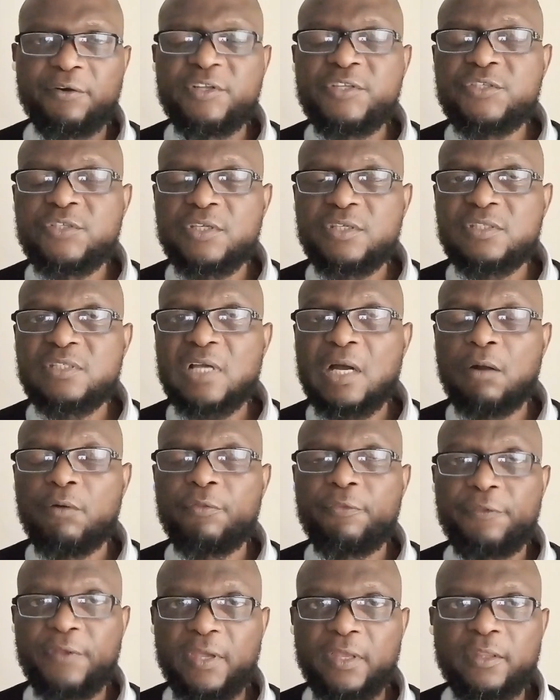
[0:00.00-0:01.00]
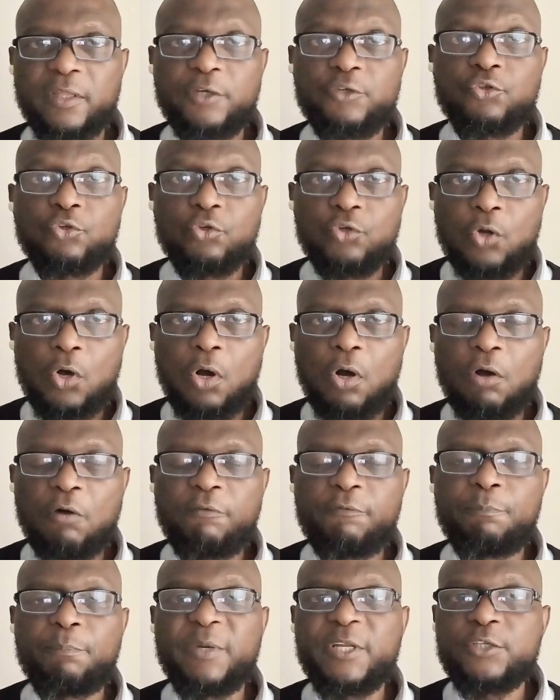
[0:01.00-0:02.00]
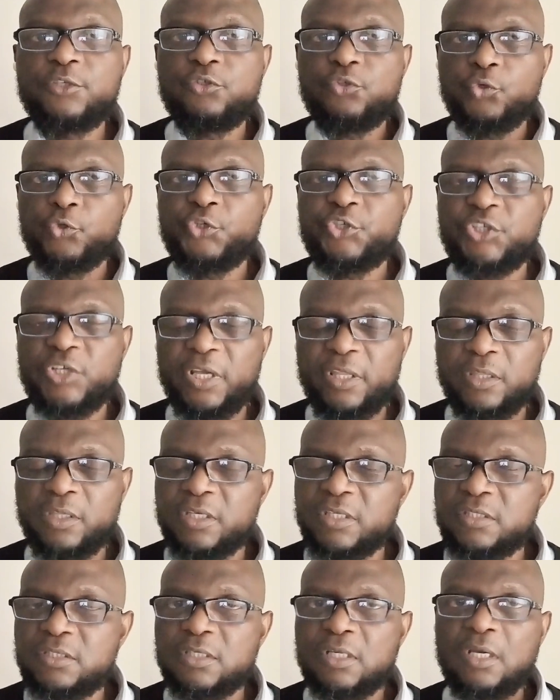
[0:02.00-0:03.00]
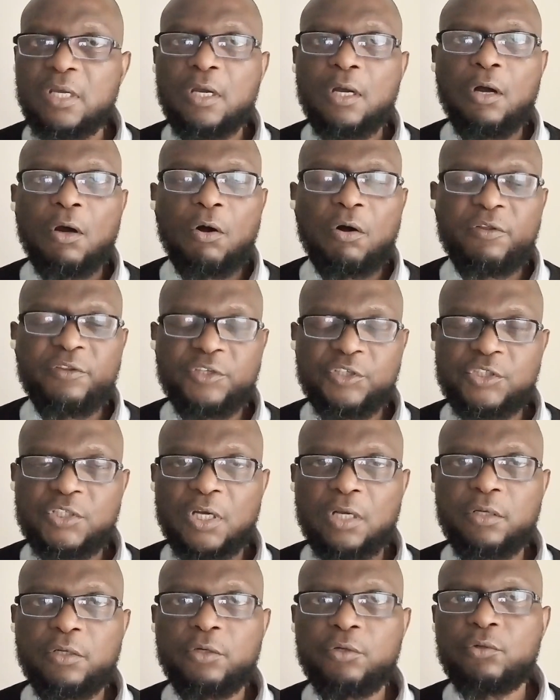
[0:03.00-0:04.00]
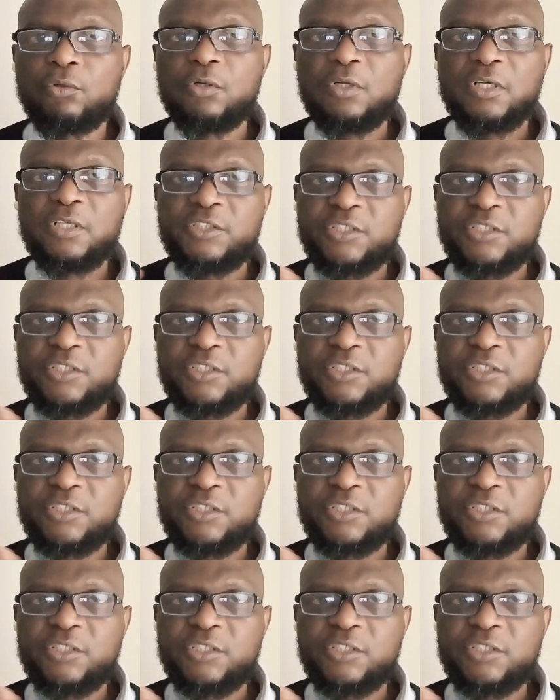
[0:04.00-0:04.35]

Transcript: reasons out there that you know of, please do share this on the channel.